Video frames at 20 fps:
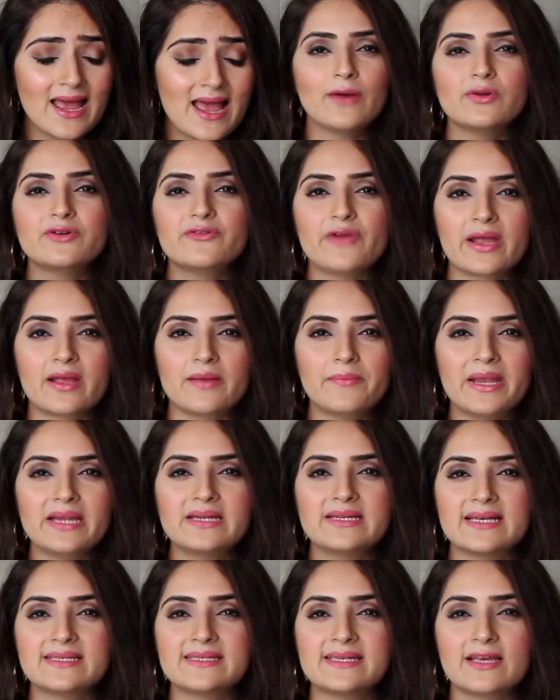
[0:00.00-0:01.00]
I would
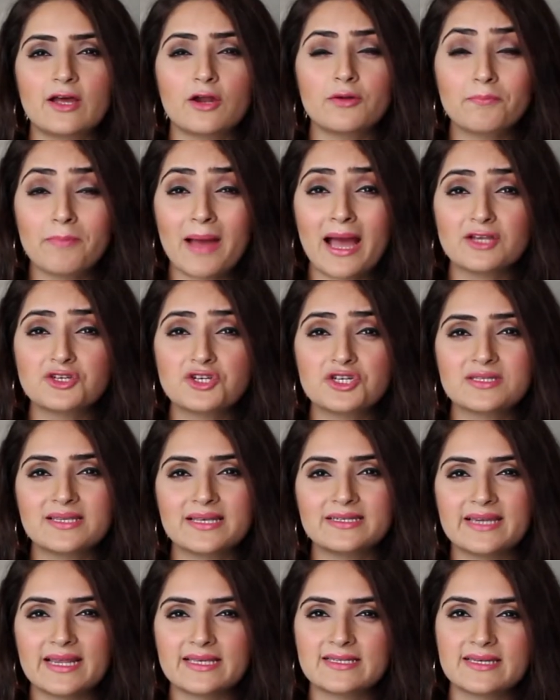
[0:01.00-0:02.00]
recommend testing out patches
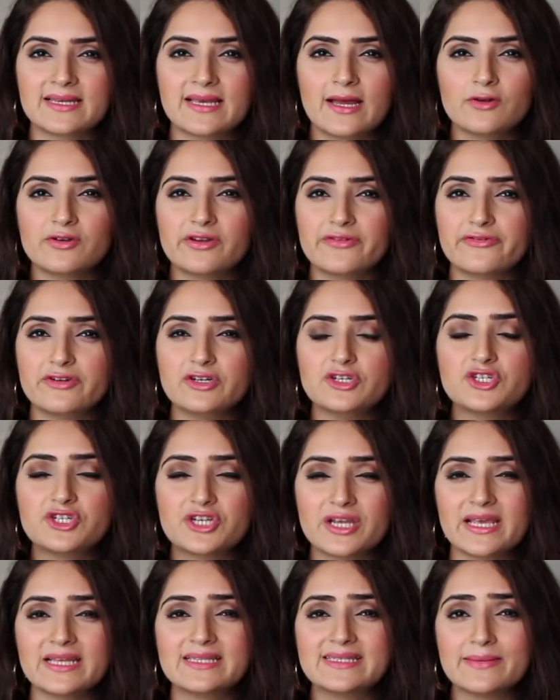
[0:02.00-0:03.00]
and testing out different
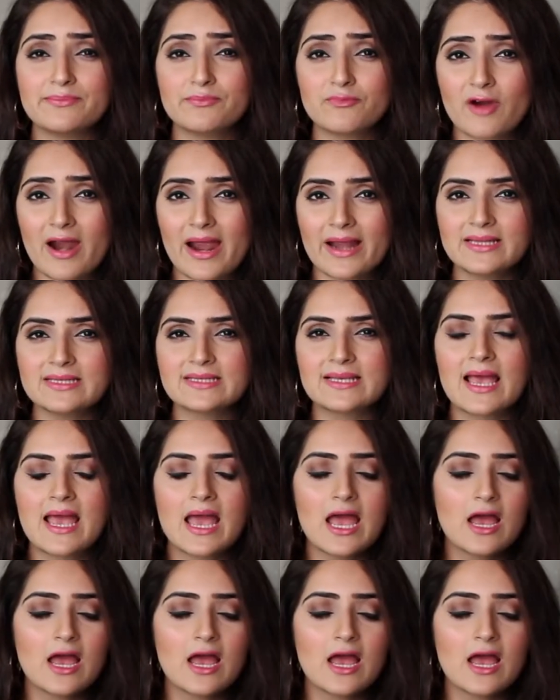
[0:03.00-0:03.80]
shades and brands.